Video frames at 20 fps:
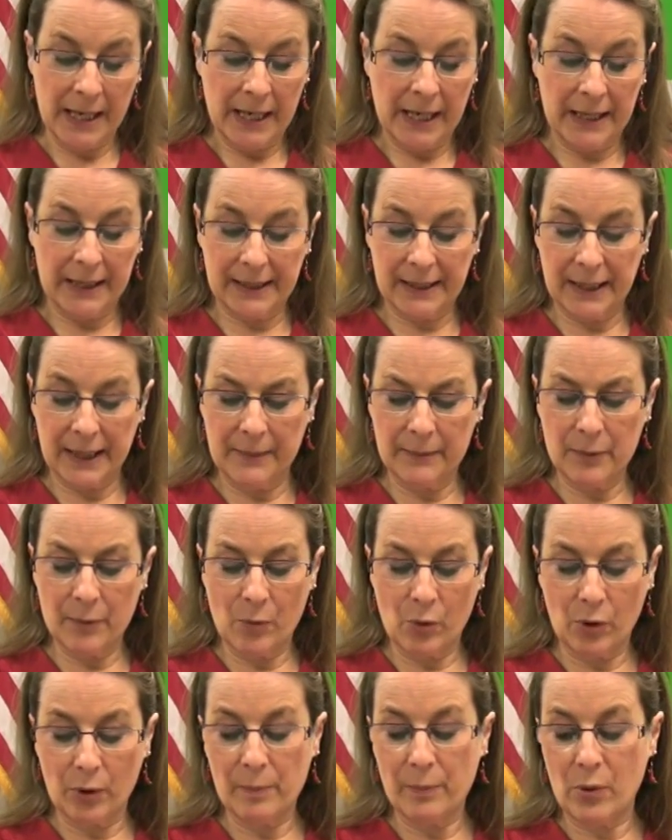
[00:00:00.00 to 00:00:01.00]
It seemed
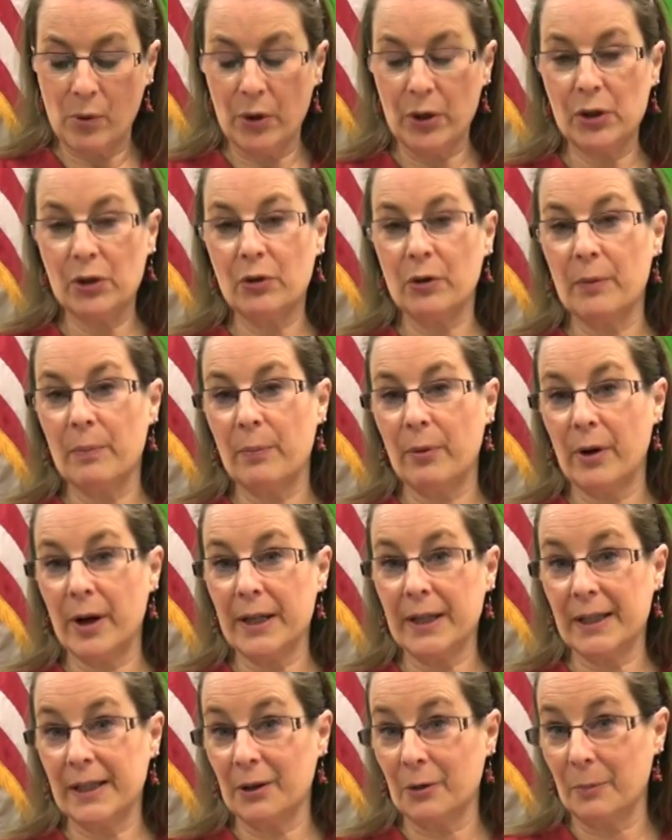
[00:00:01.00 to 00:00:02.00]
more important to
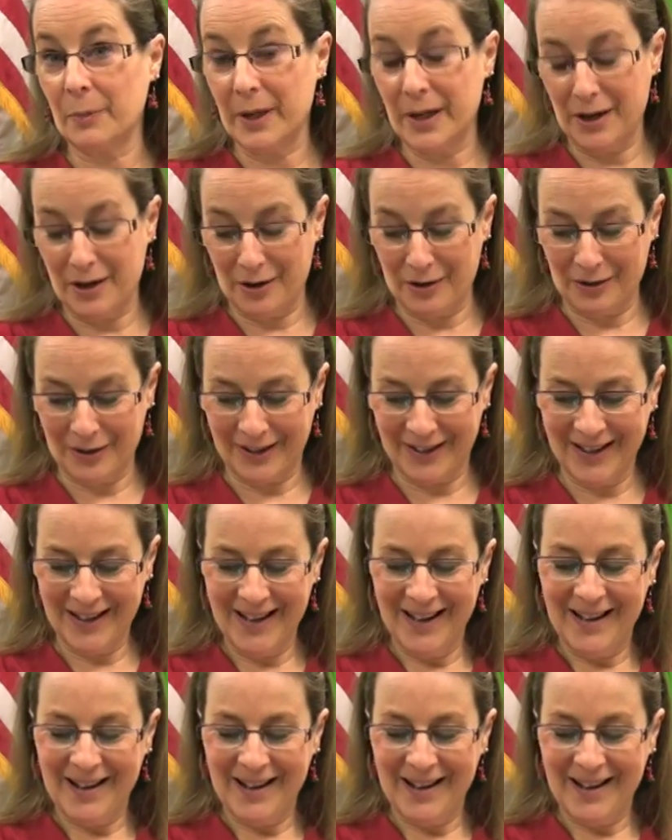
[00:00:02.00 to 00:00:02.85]
impress their peers